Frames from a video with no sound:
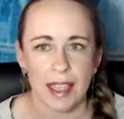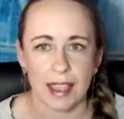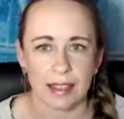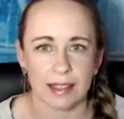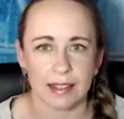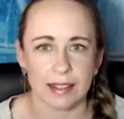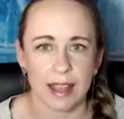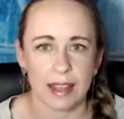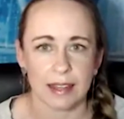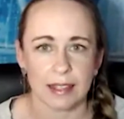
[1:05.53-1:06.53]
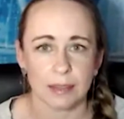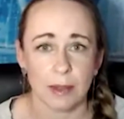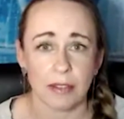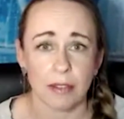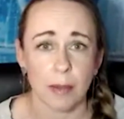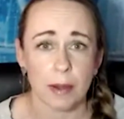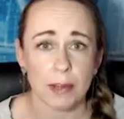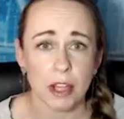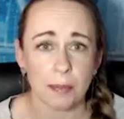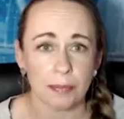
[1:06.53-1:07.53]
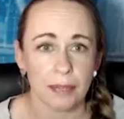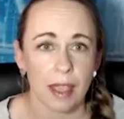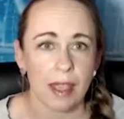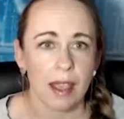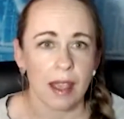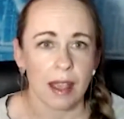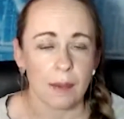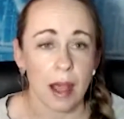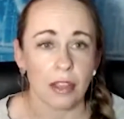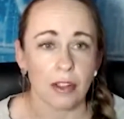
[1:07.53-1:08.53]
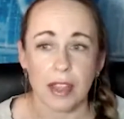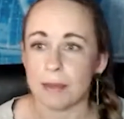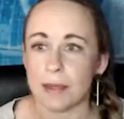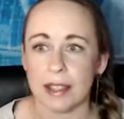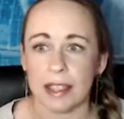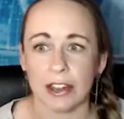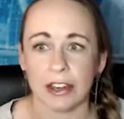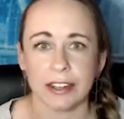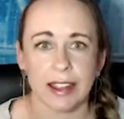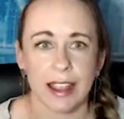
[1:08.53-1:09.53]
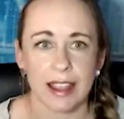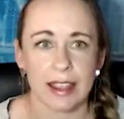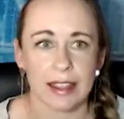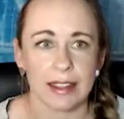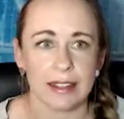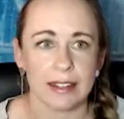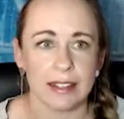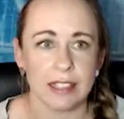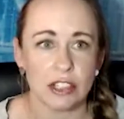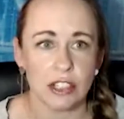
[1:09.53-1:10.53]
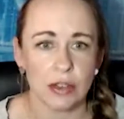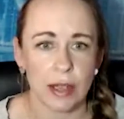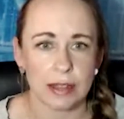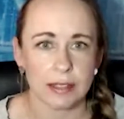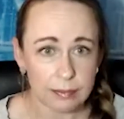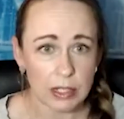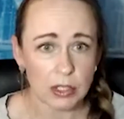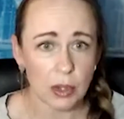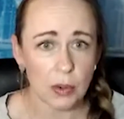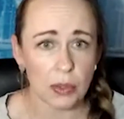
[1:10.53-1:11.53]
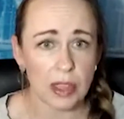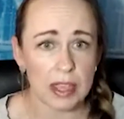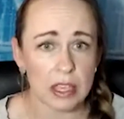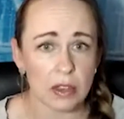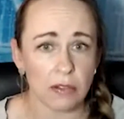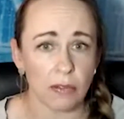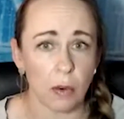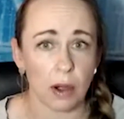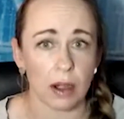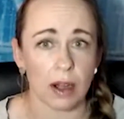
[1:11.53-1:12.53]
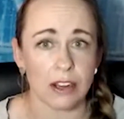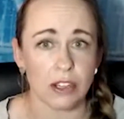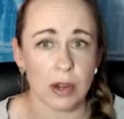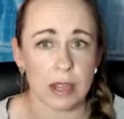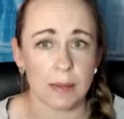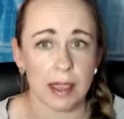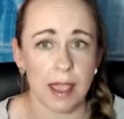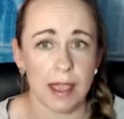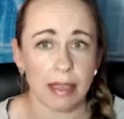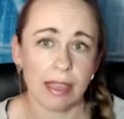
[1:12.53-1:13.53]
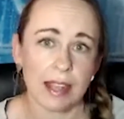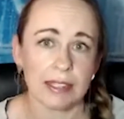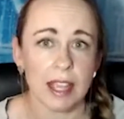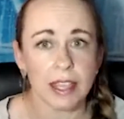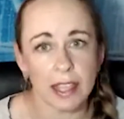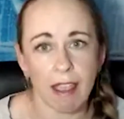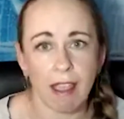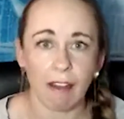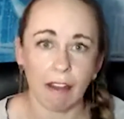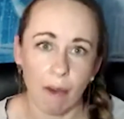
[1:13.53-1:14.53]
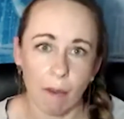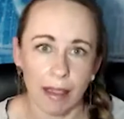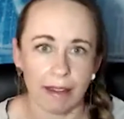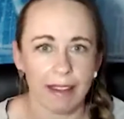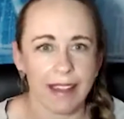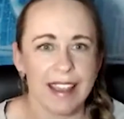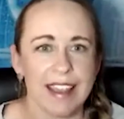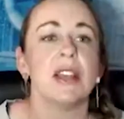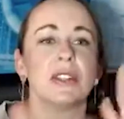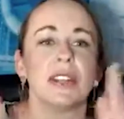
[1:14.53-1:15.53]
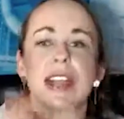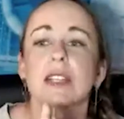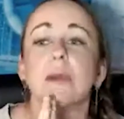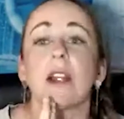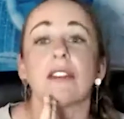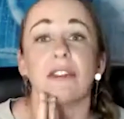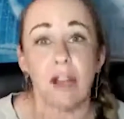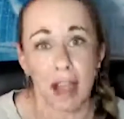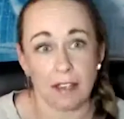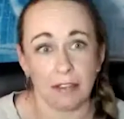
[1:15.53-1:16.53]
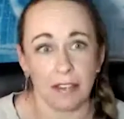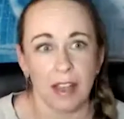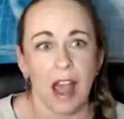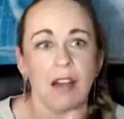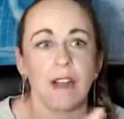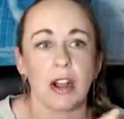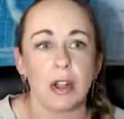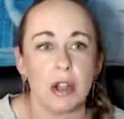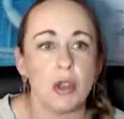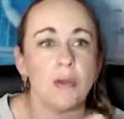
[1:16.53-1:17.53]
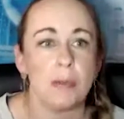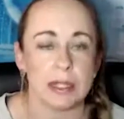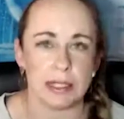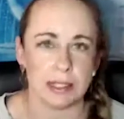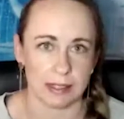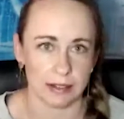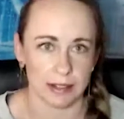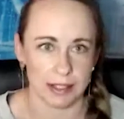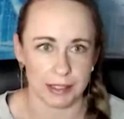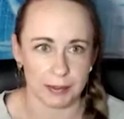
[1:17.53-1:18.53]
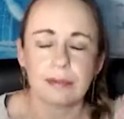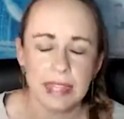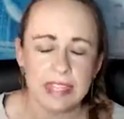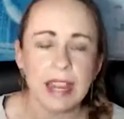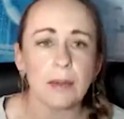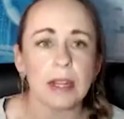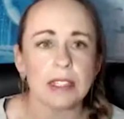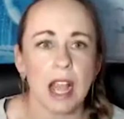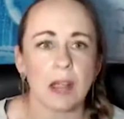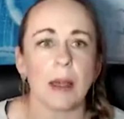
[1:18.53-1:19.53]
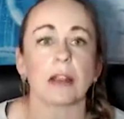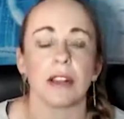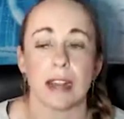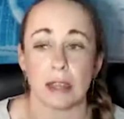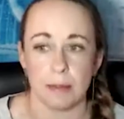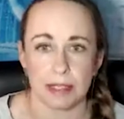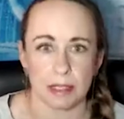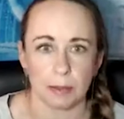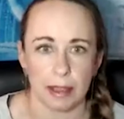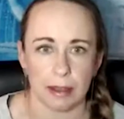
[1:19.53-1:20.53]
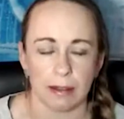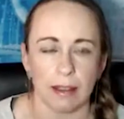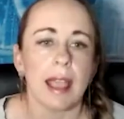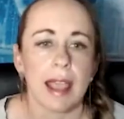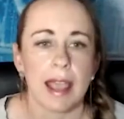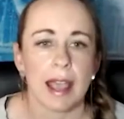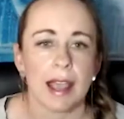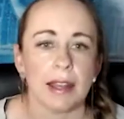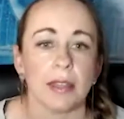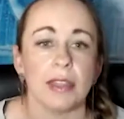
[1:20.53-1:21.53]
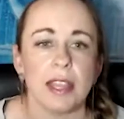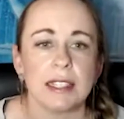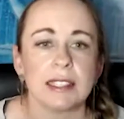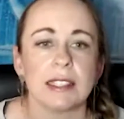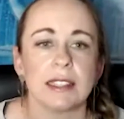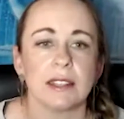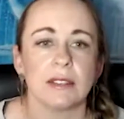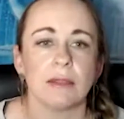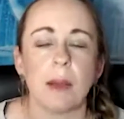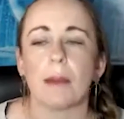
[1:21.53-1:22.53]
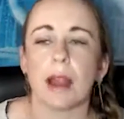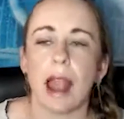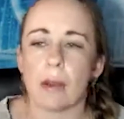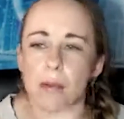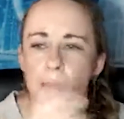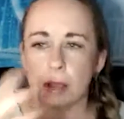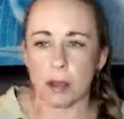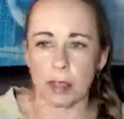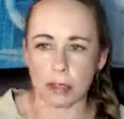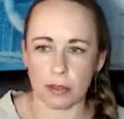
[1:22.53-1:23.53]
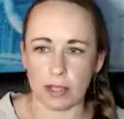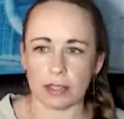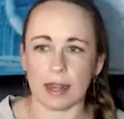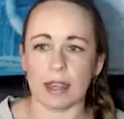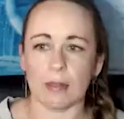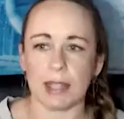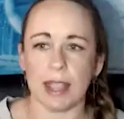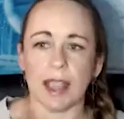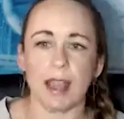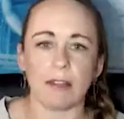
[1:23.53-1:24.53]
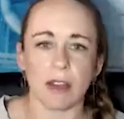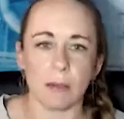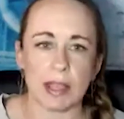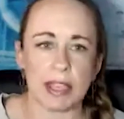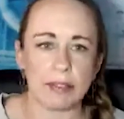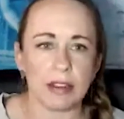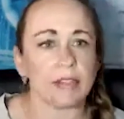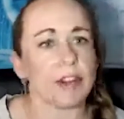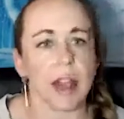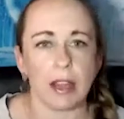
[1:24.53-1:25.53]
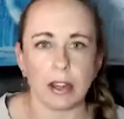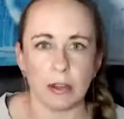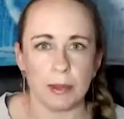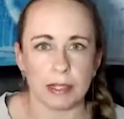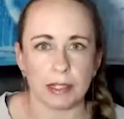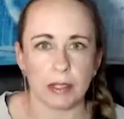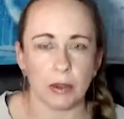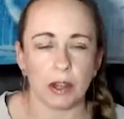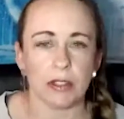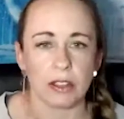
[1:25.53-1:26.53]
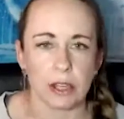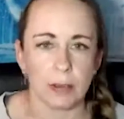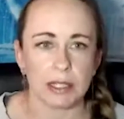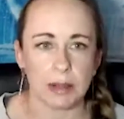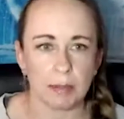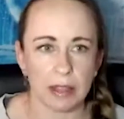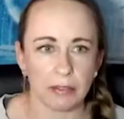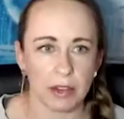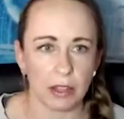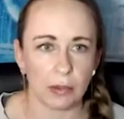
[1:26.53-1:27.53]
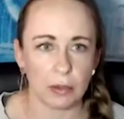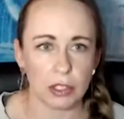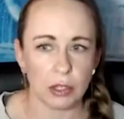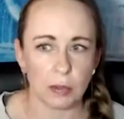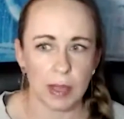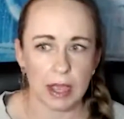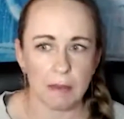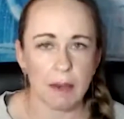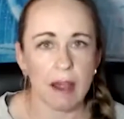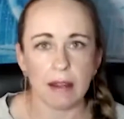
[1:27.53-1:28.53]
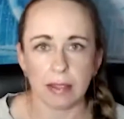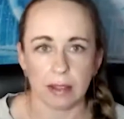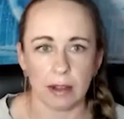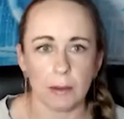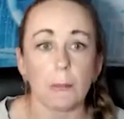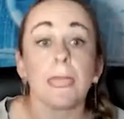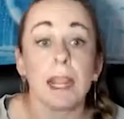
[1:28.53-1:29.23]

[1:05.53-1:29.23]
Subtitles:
And that is my favorite part of my job, other than being here and teaching you guys. So thank you for joining me, and let's get going. So today is part 5 of our new business series. And today we're going to talk about creating a business plan. And remember how we've been going through this, and I keep saying every week, even if you're not a new business owner, there's going to be something for you to pick up on and learn.